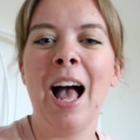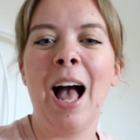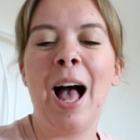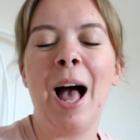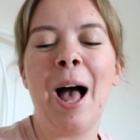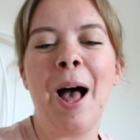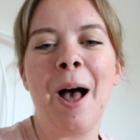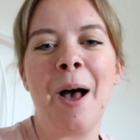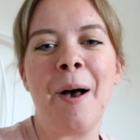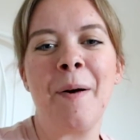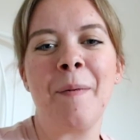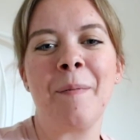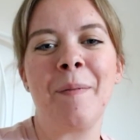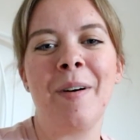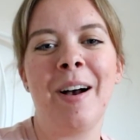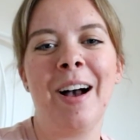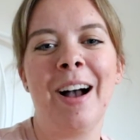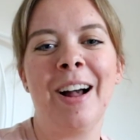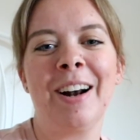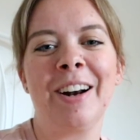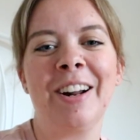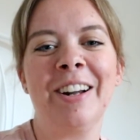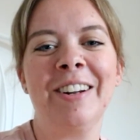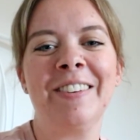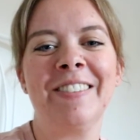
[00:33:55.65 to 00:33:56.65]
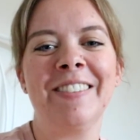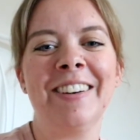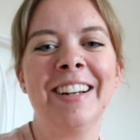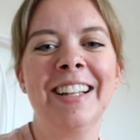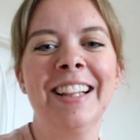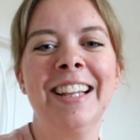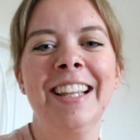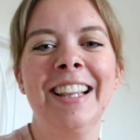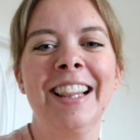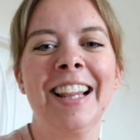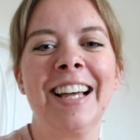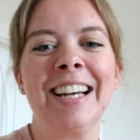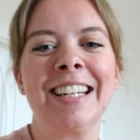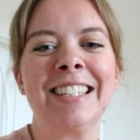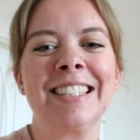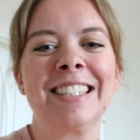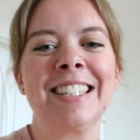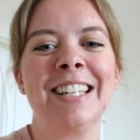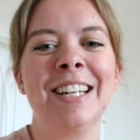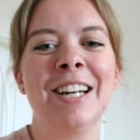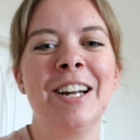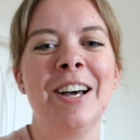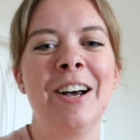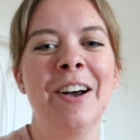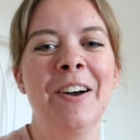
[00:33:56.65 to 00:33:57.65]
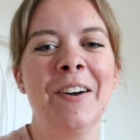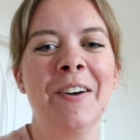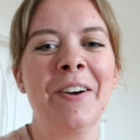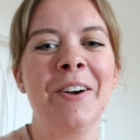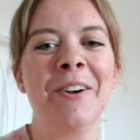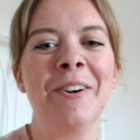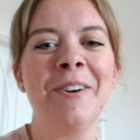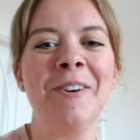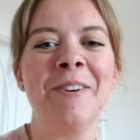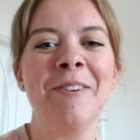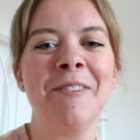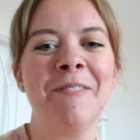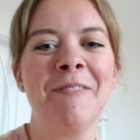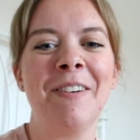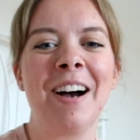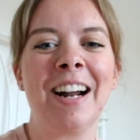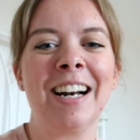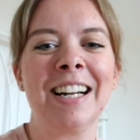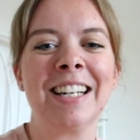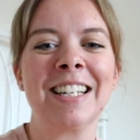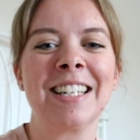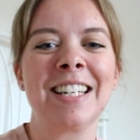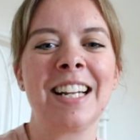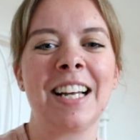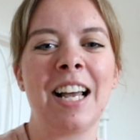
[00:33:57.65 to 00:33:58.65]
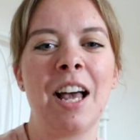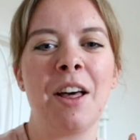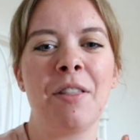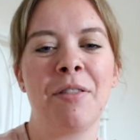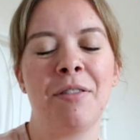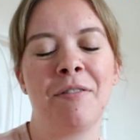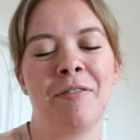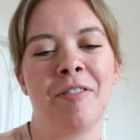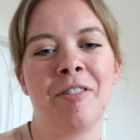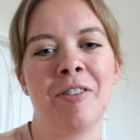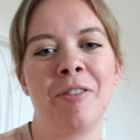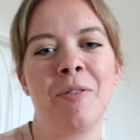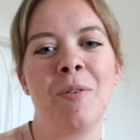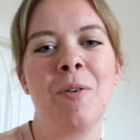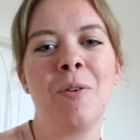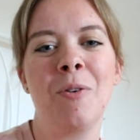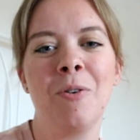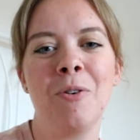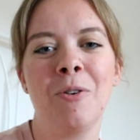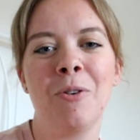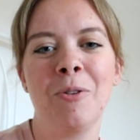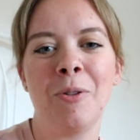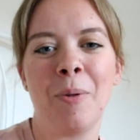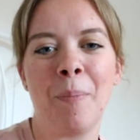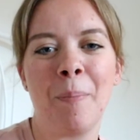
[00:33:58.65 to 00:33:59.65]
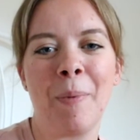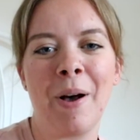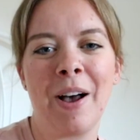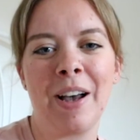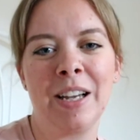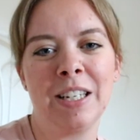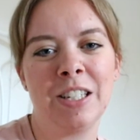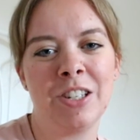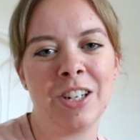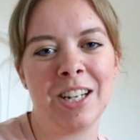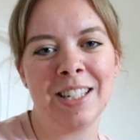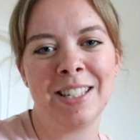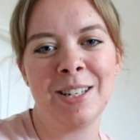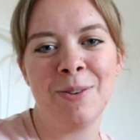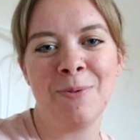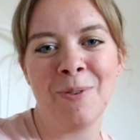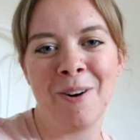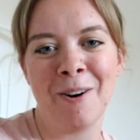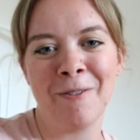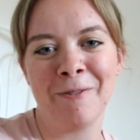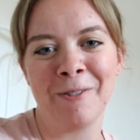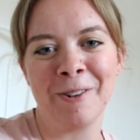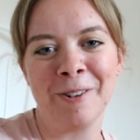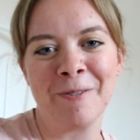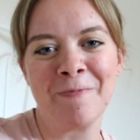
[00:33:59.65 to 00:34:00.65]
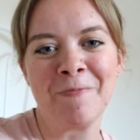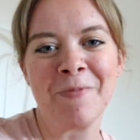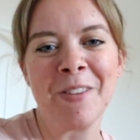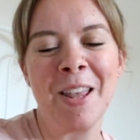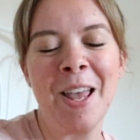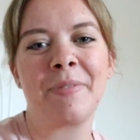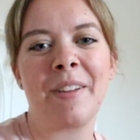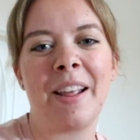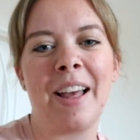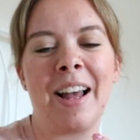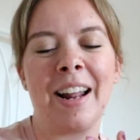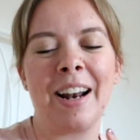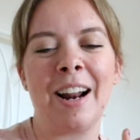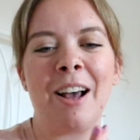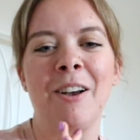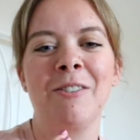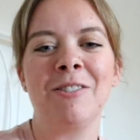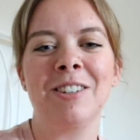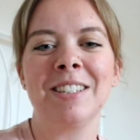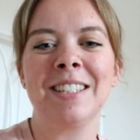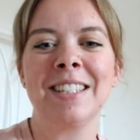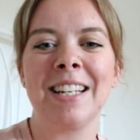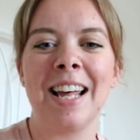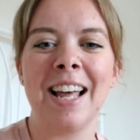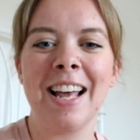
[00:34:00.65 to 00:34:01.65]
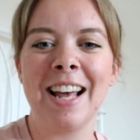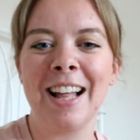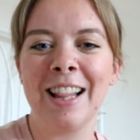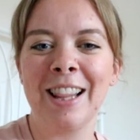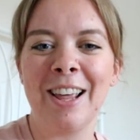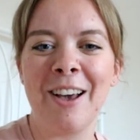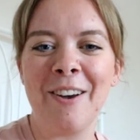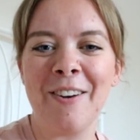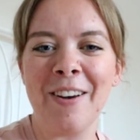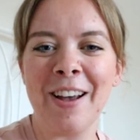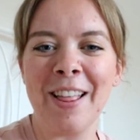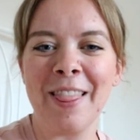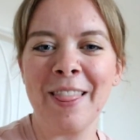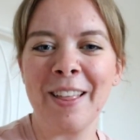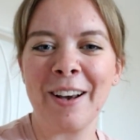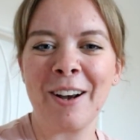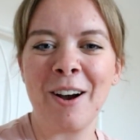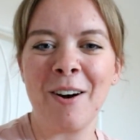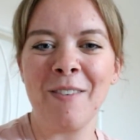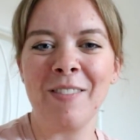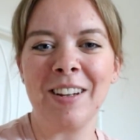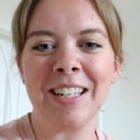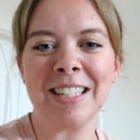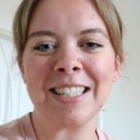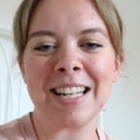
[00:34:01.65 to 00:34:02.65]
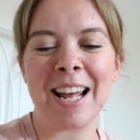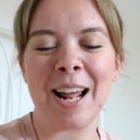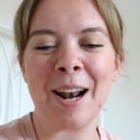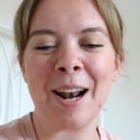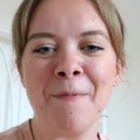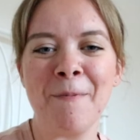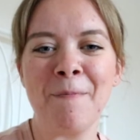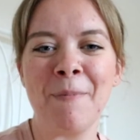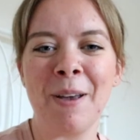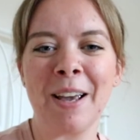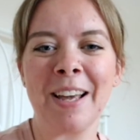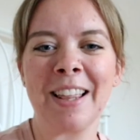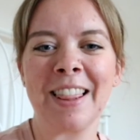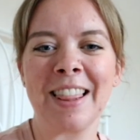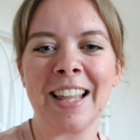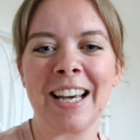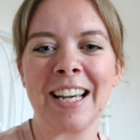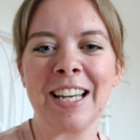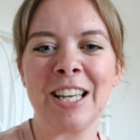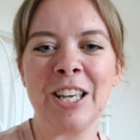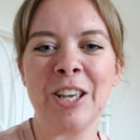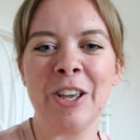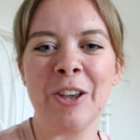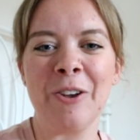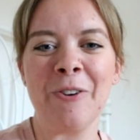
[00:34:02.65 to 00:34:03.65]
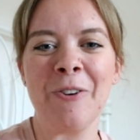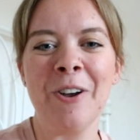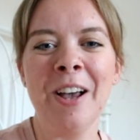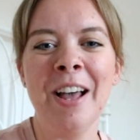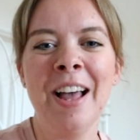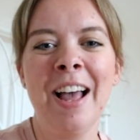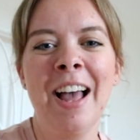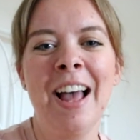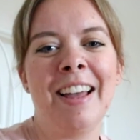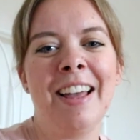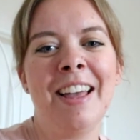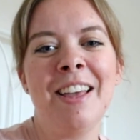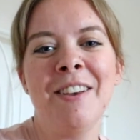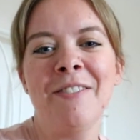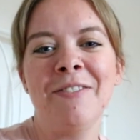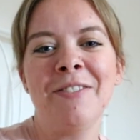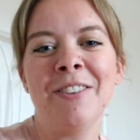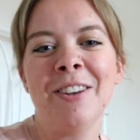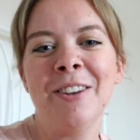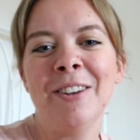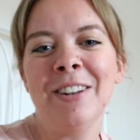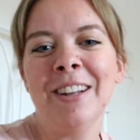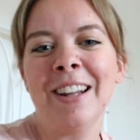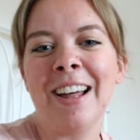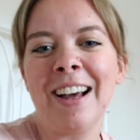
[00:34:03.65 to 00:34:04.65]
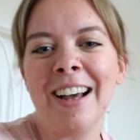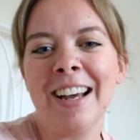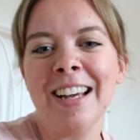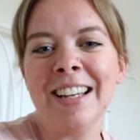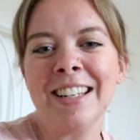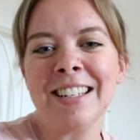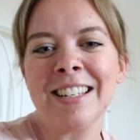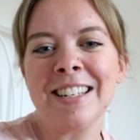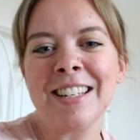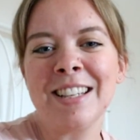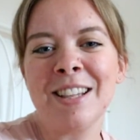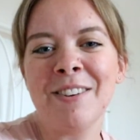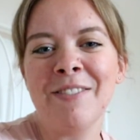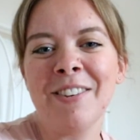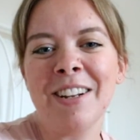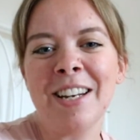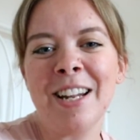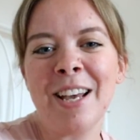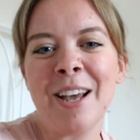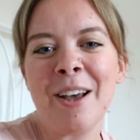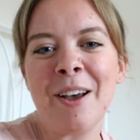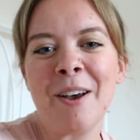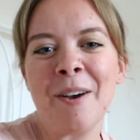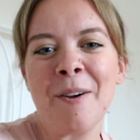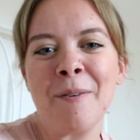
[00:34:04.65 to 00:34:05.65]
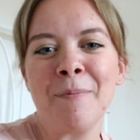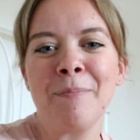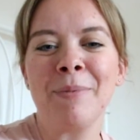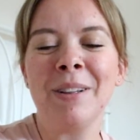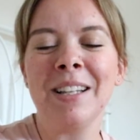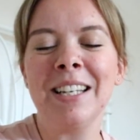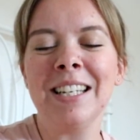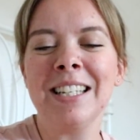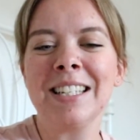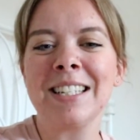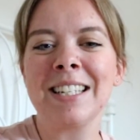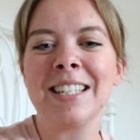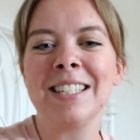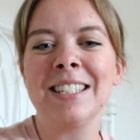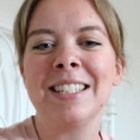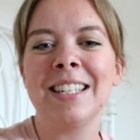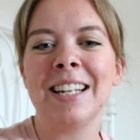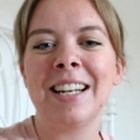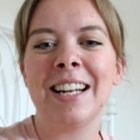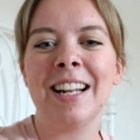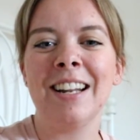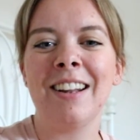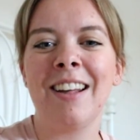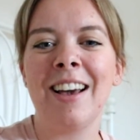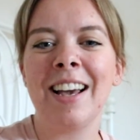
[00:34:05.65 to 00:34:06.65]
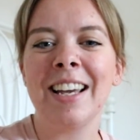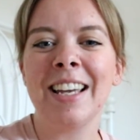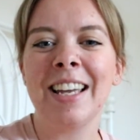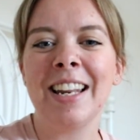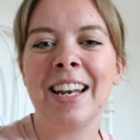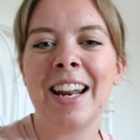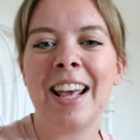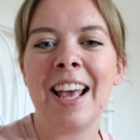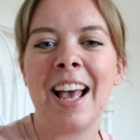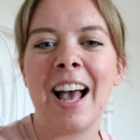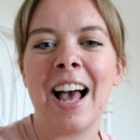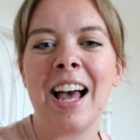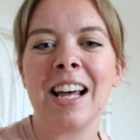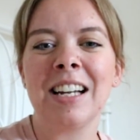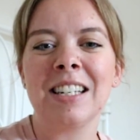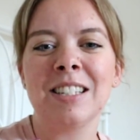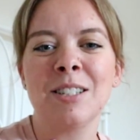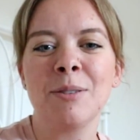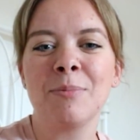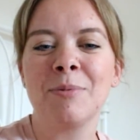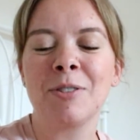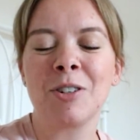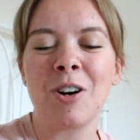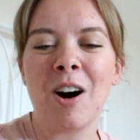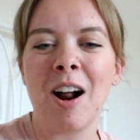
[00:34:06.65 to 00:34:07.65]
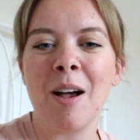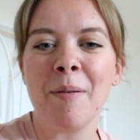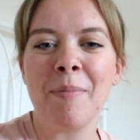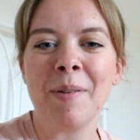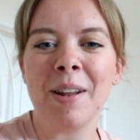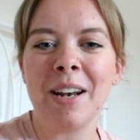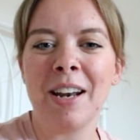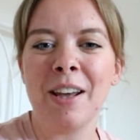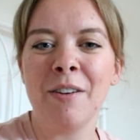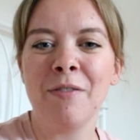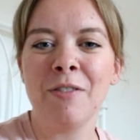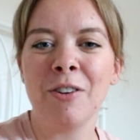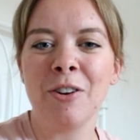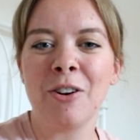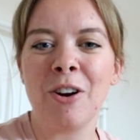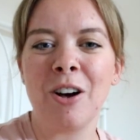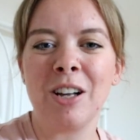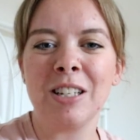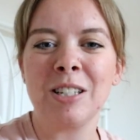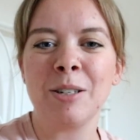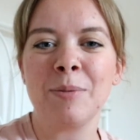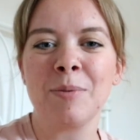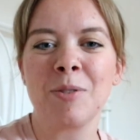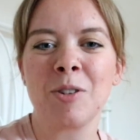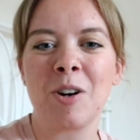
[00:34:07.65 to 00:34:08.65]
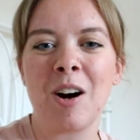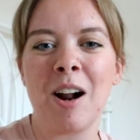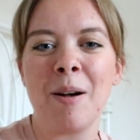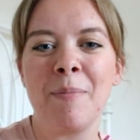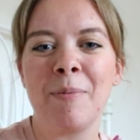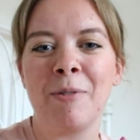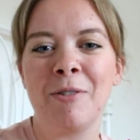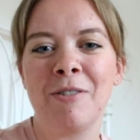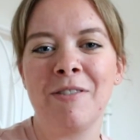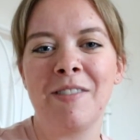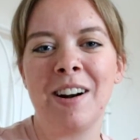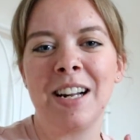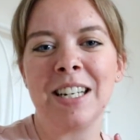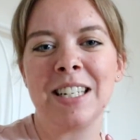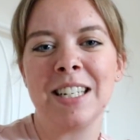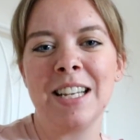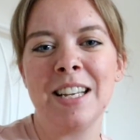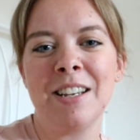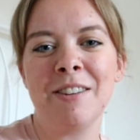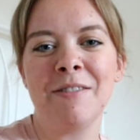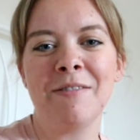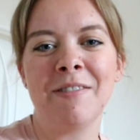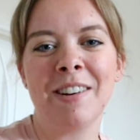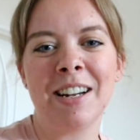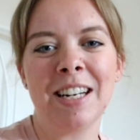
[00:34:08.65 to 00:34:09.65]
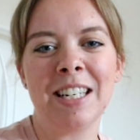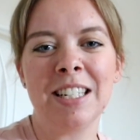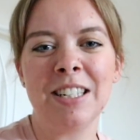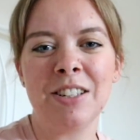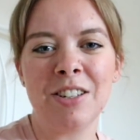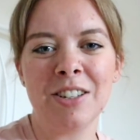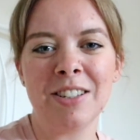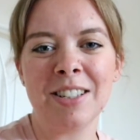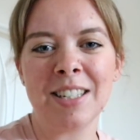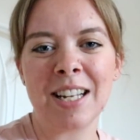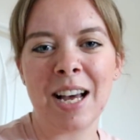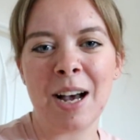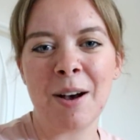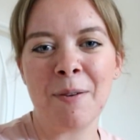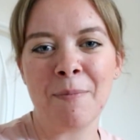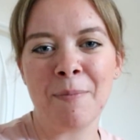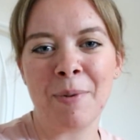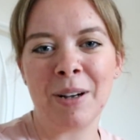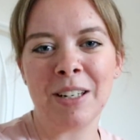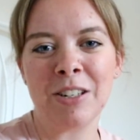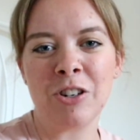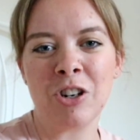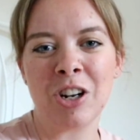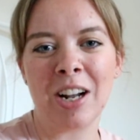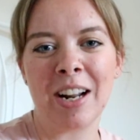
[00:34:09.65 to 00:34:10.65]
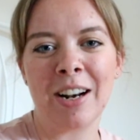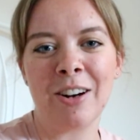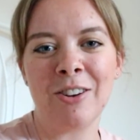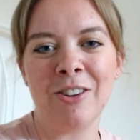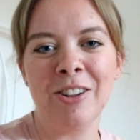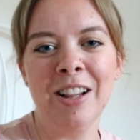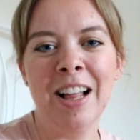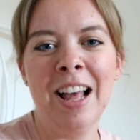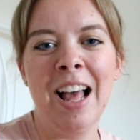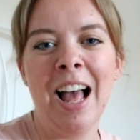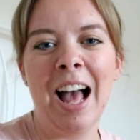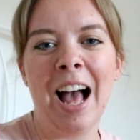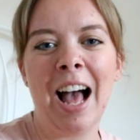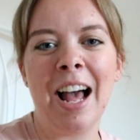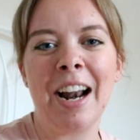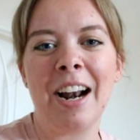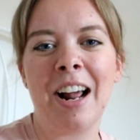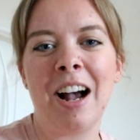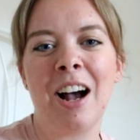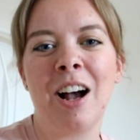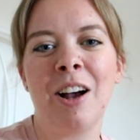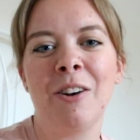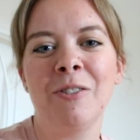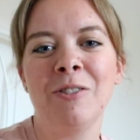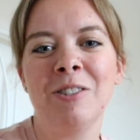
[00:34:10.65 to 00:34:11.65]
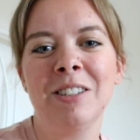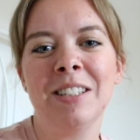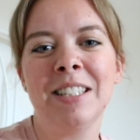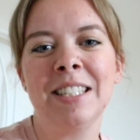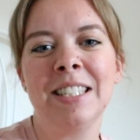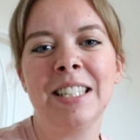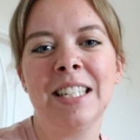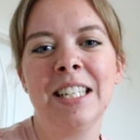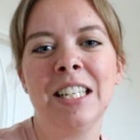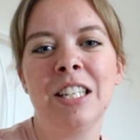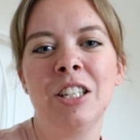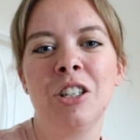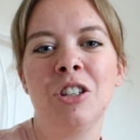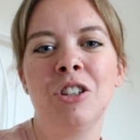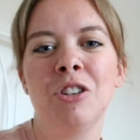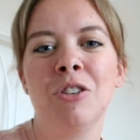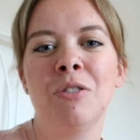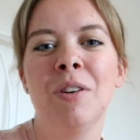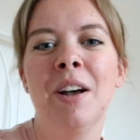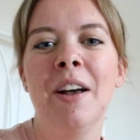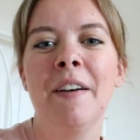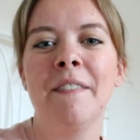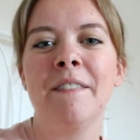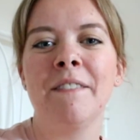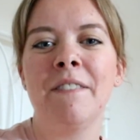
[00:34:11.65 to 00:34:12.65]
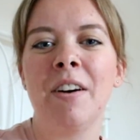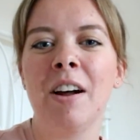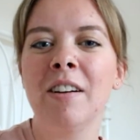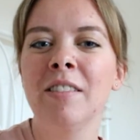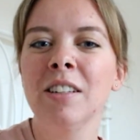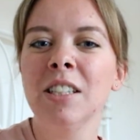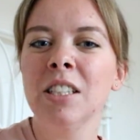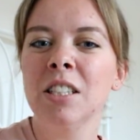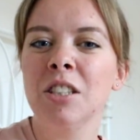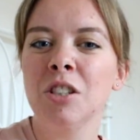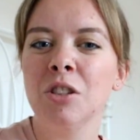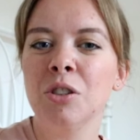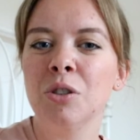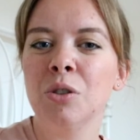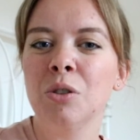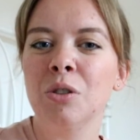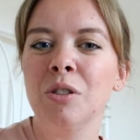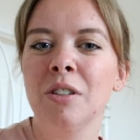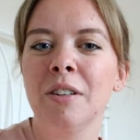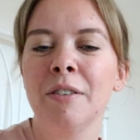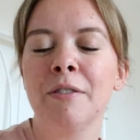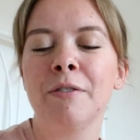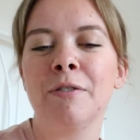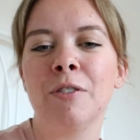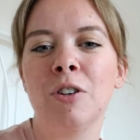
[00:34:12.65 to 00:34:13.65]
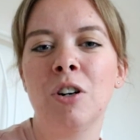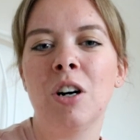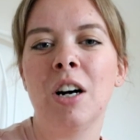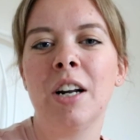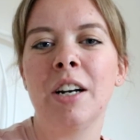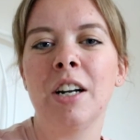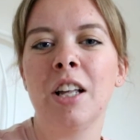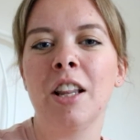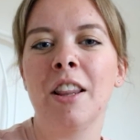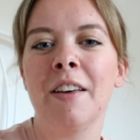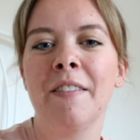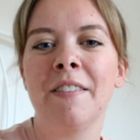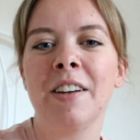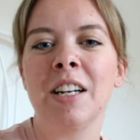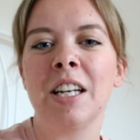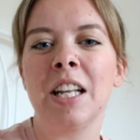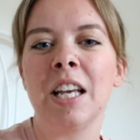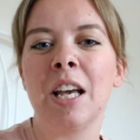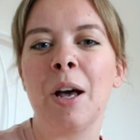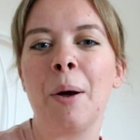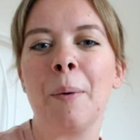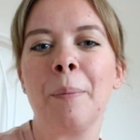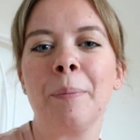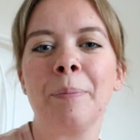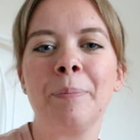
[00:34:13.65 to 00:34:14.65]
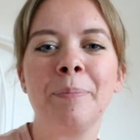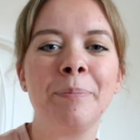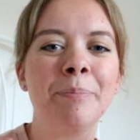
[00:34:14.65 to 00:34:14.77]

And I'd really like to know who managed to get through all my chatty waffle, and I will say hello in the comments big thank you. If you liked the video, please consider liking it and subscribing if you're not a subscriber already. It really does help my channel, and I will see you very soon for another video.